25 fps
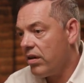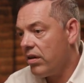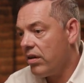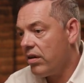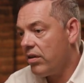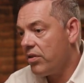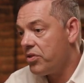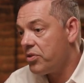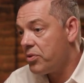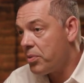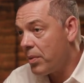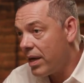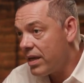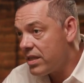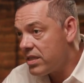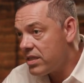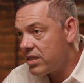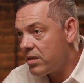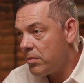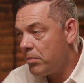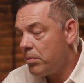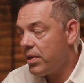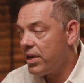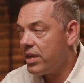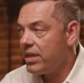
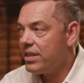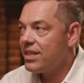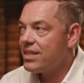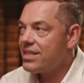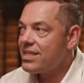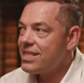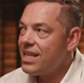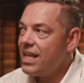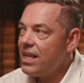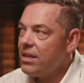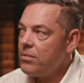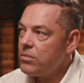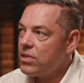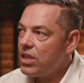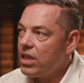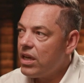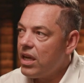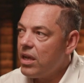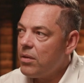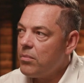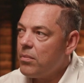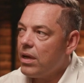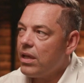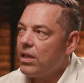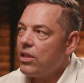threats, but at the same
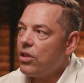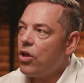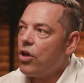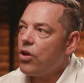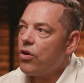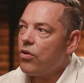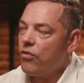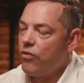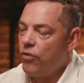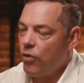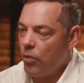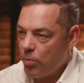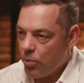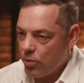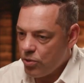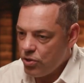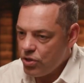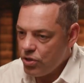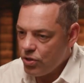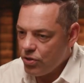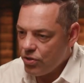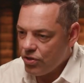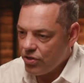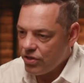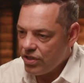time a lot of
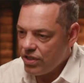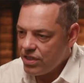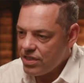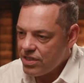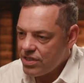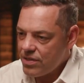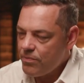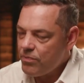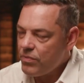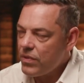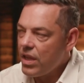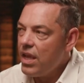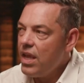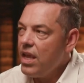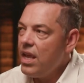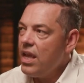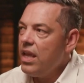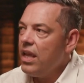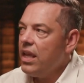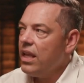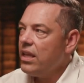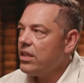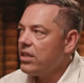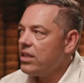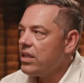opportunities.
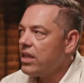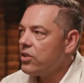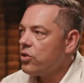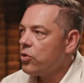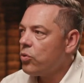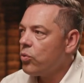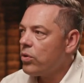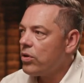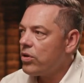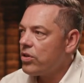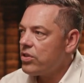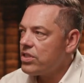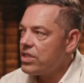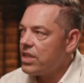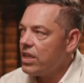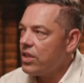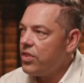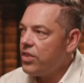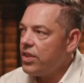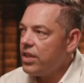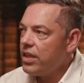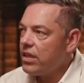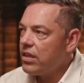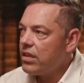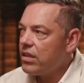In other words, I
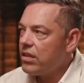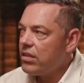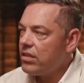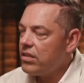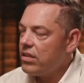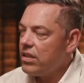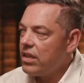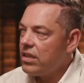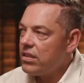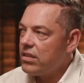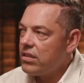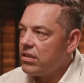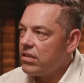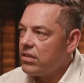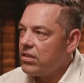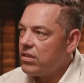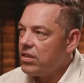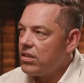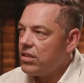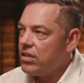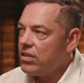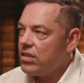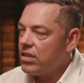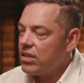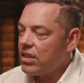think that
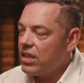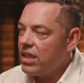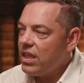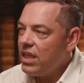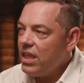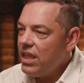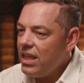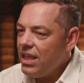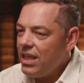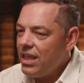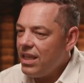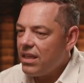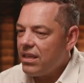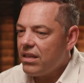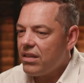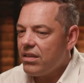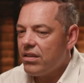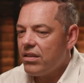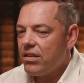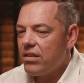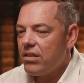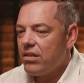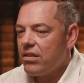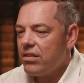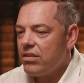the key
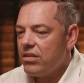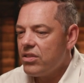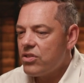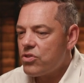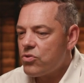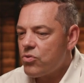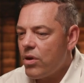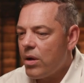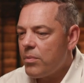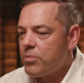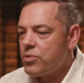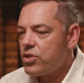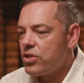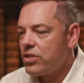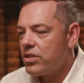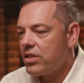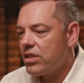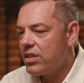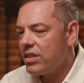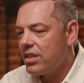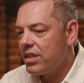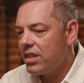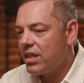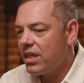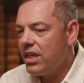disruption
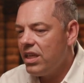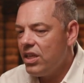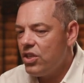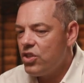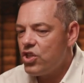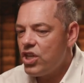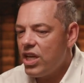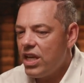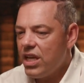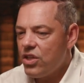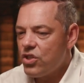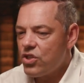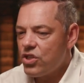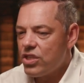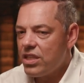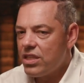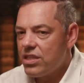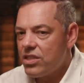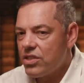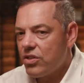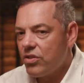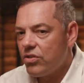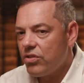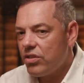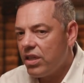and the key change
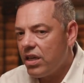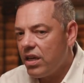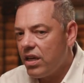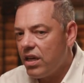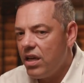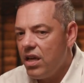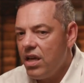that's going to